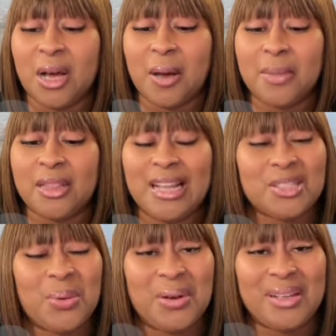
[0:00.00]

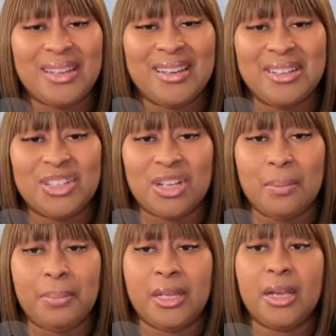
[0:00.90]
Let's go ahead and
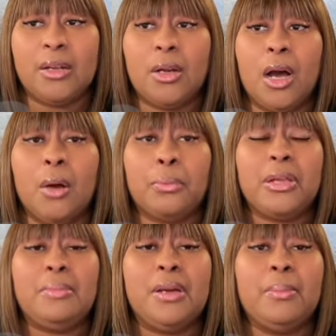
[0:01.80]
jump in.
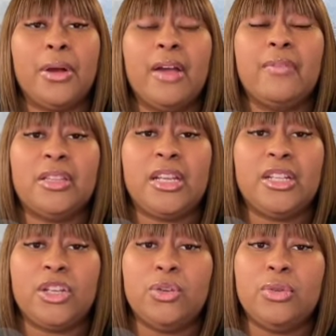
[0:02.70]
Remember,
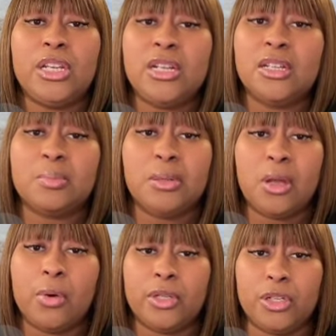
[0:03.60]
everything that you need is
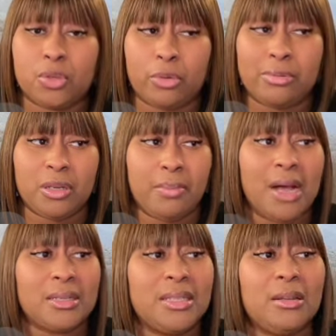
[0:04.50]
below in the description
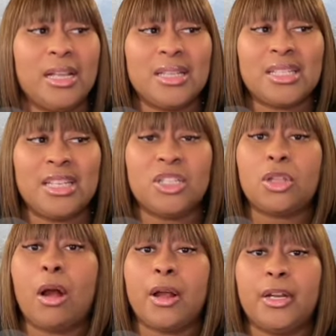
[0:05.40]
box. Now, let's get
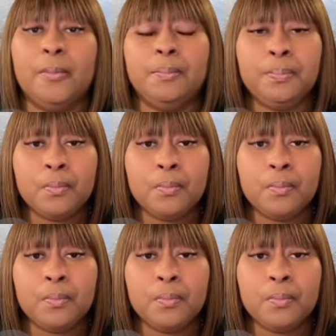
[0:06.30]
started.